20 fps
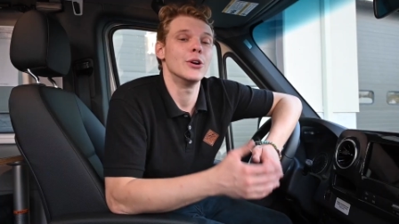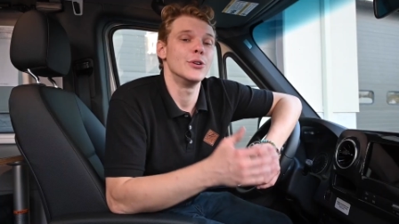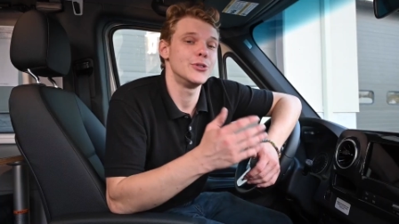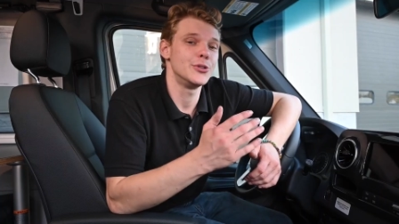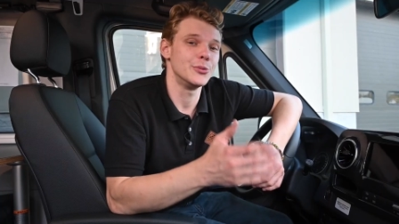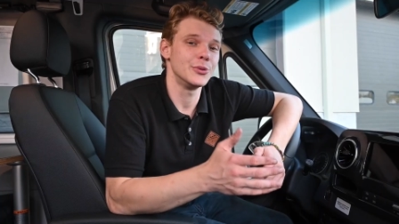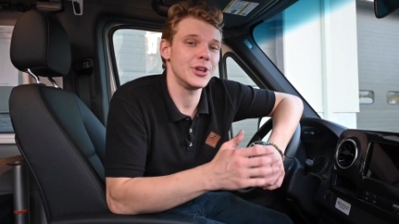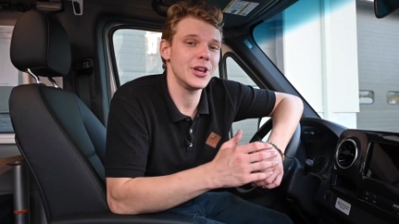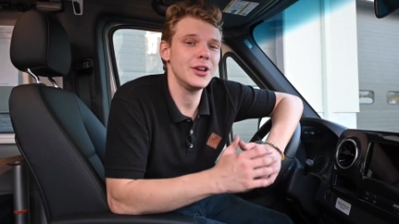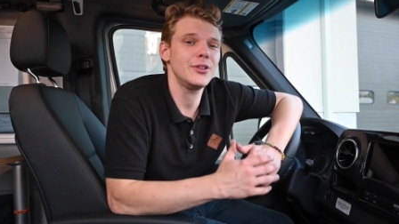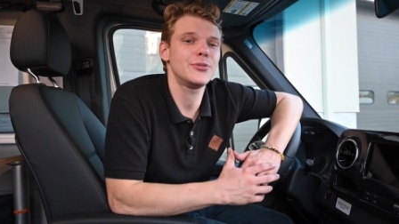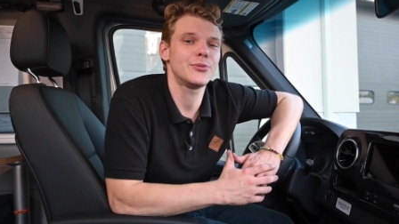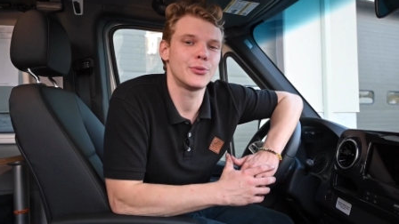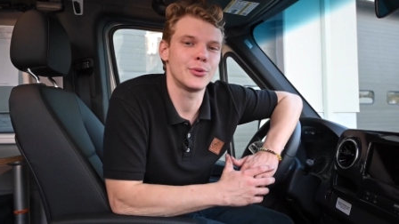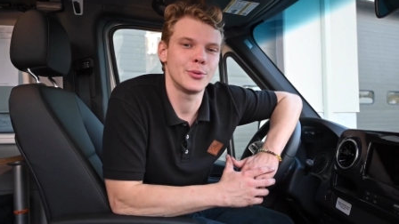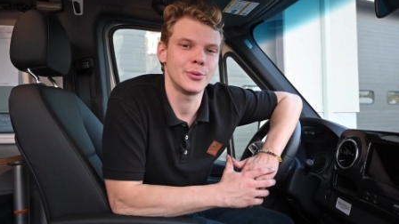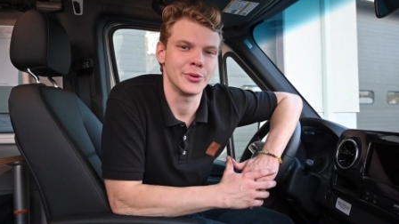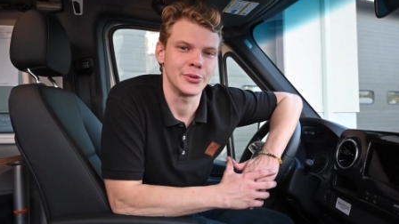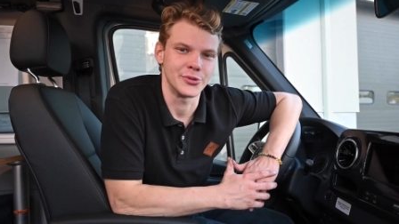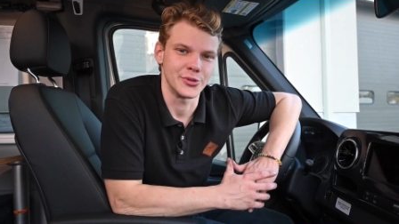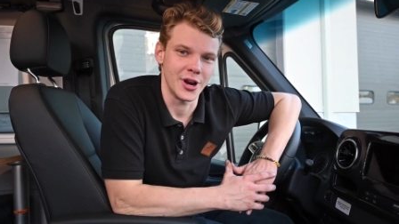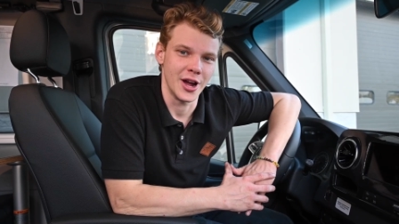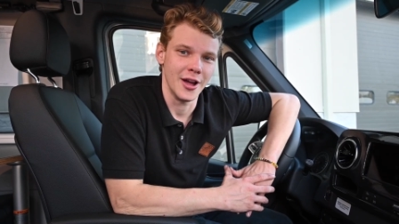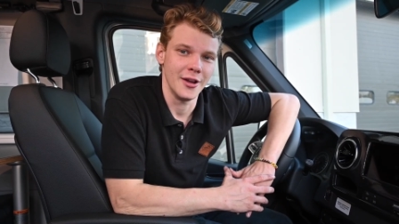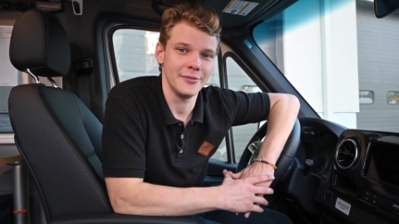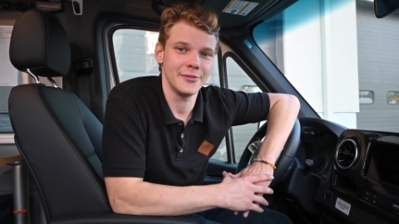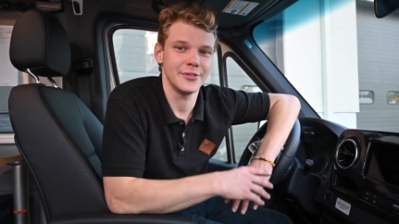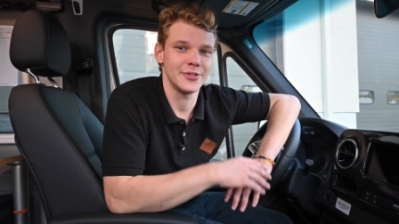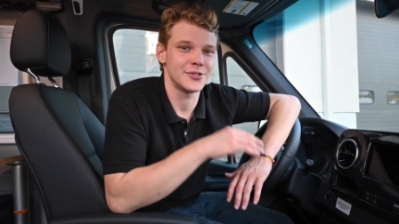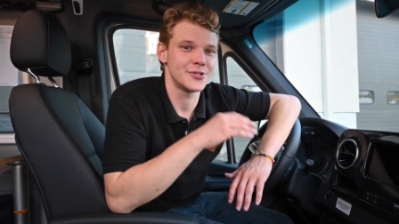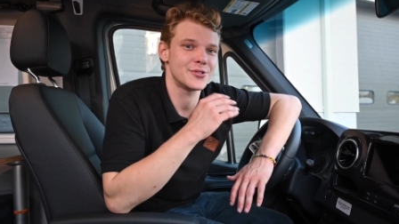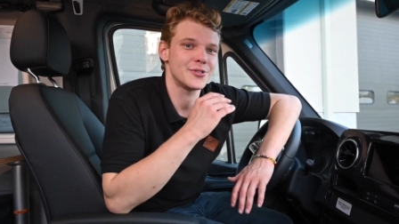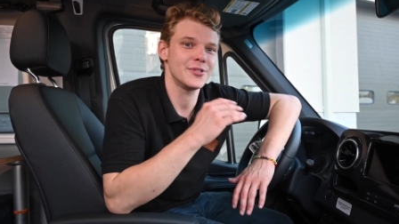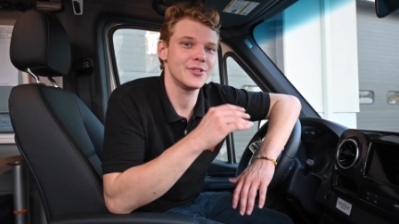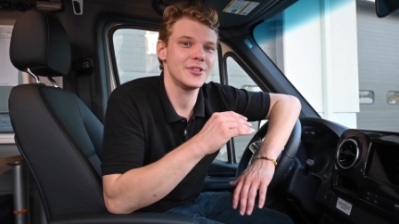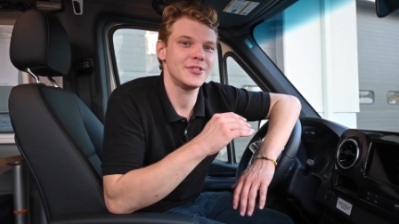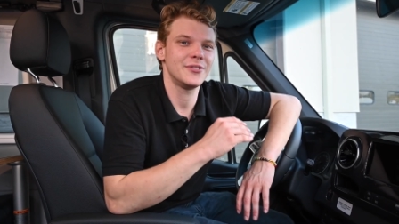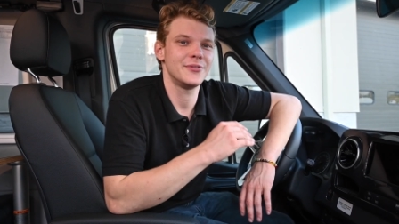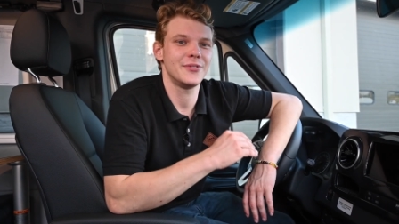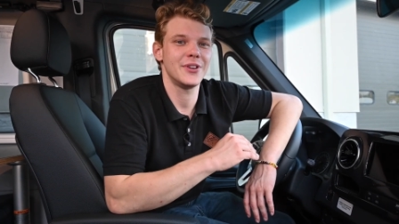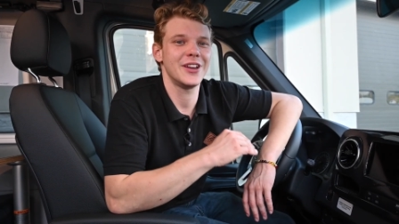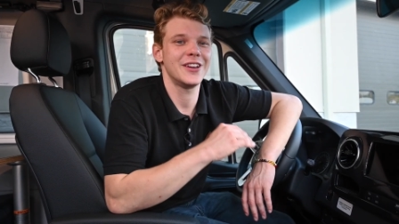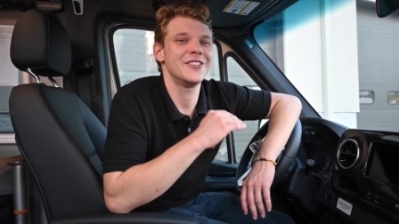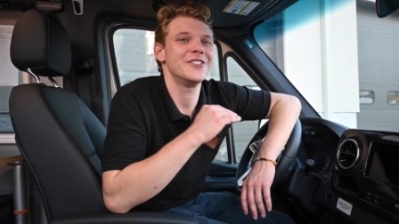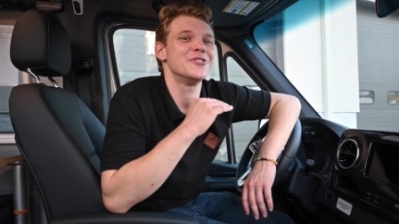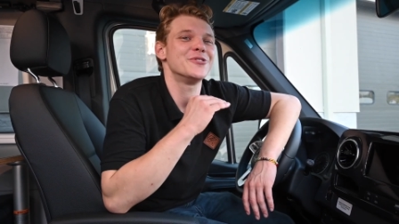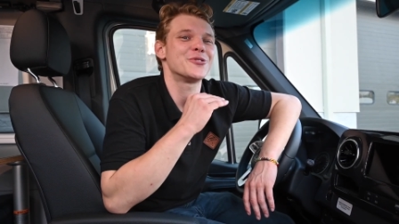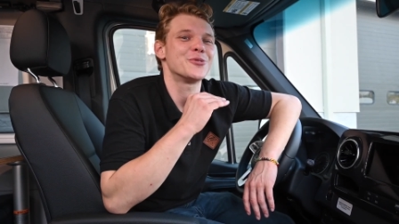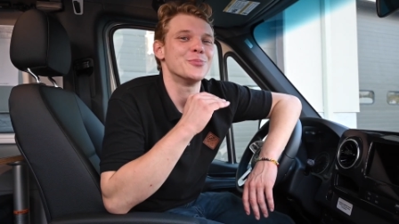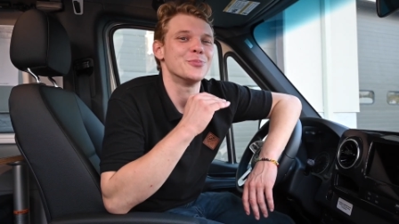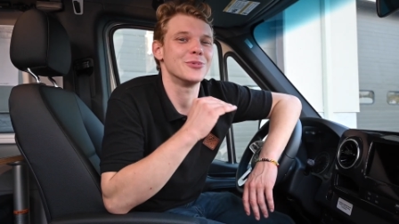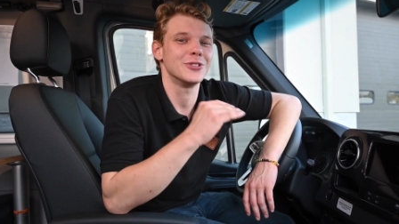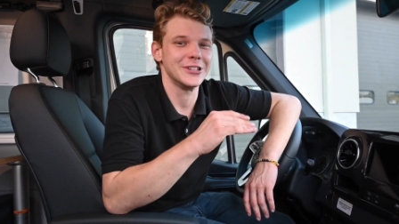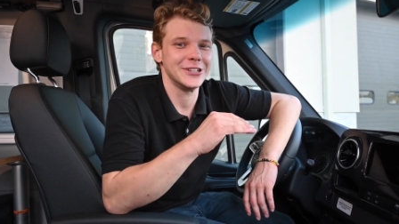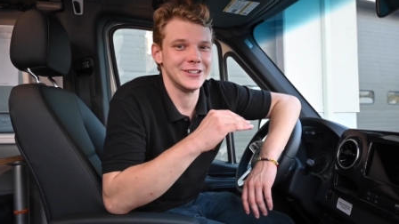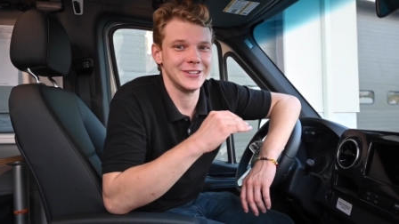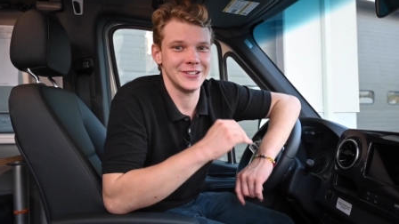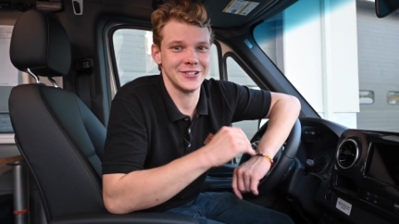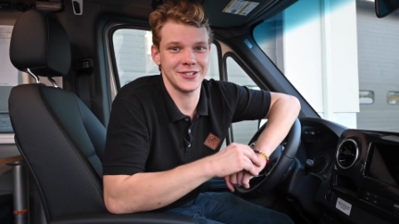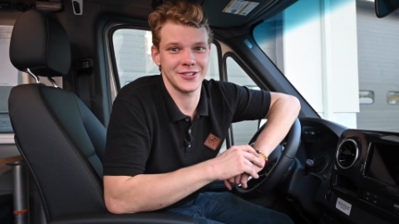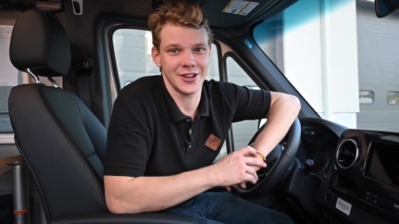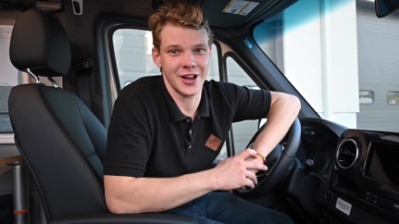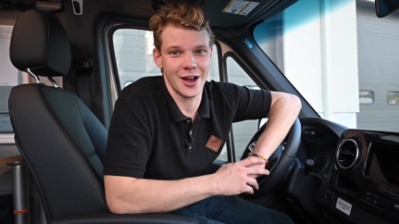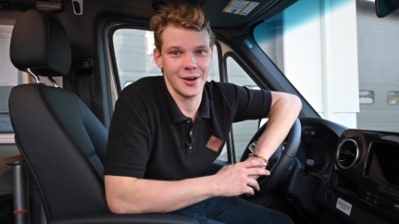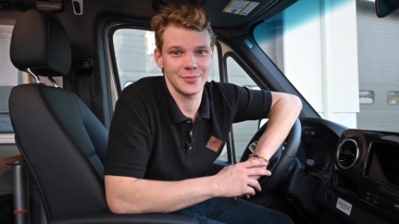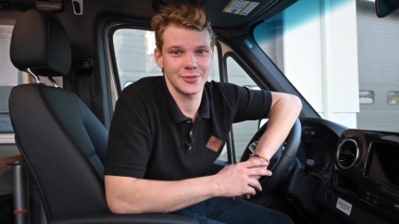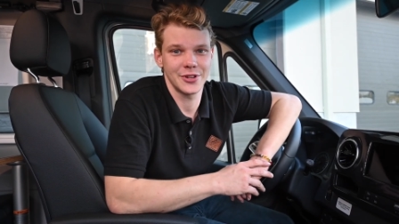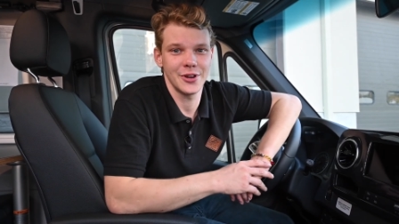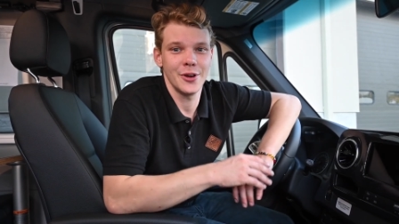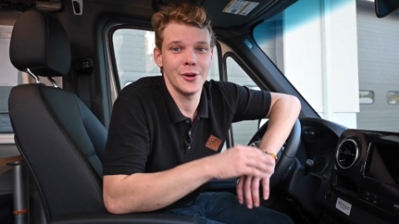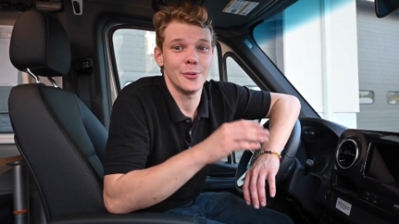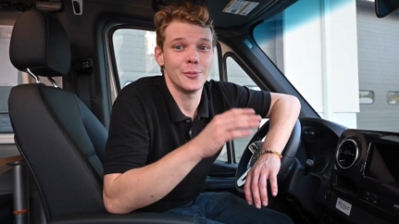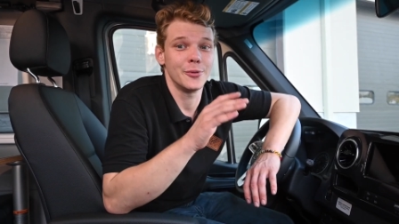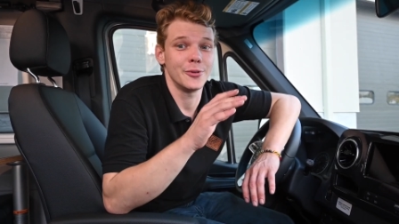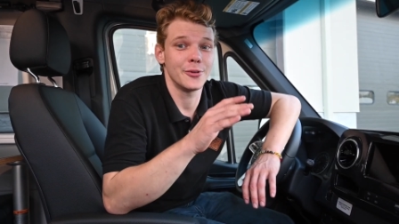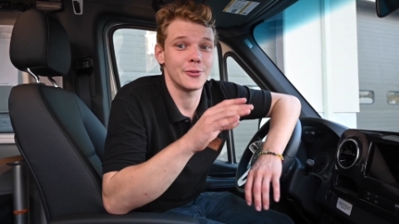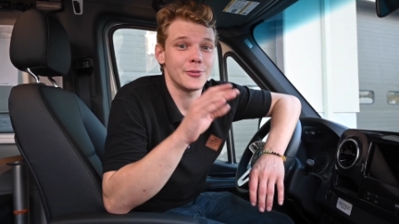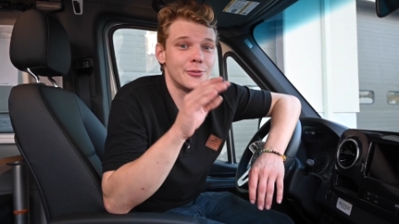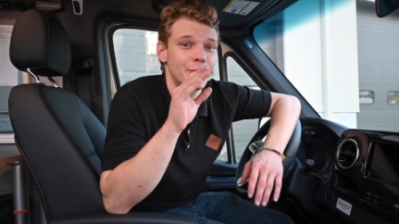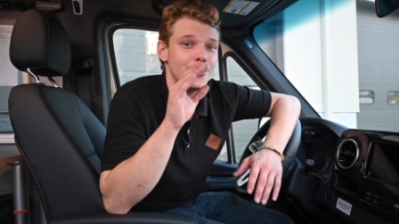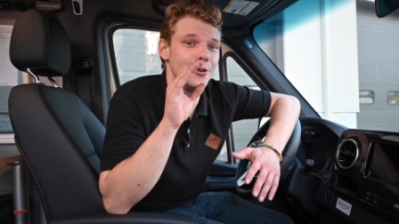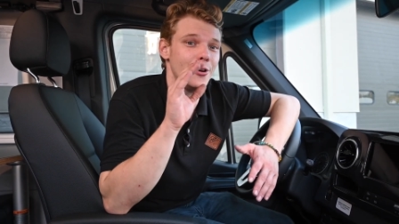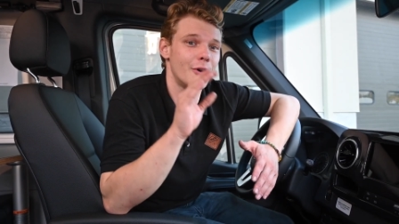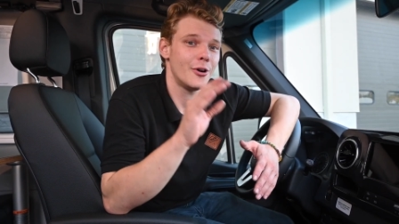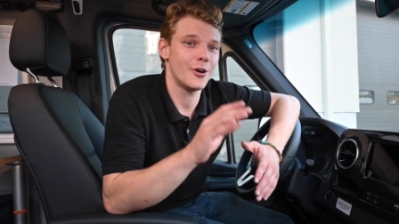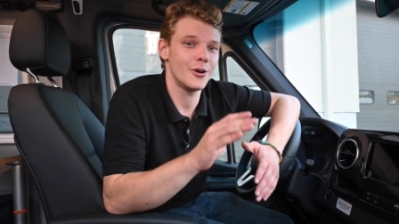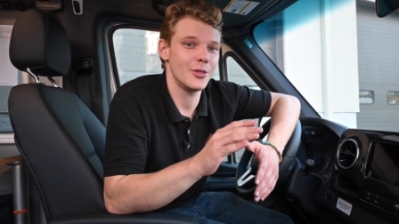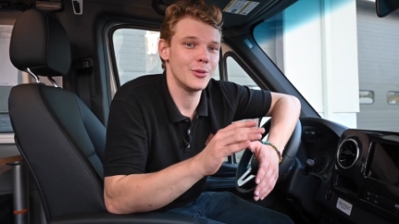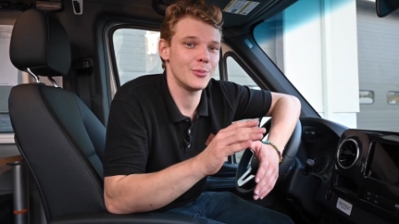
To engage four-wheel drive, ensure that the van is completely stopped. With your foot on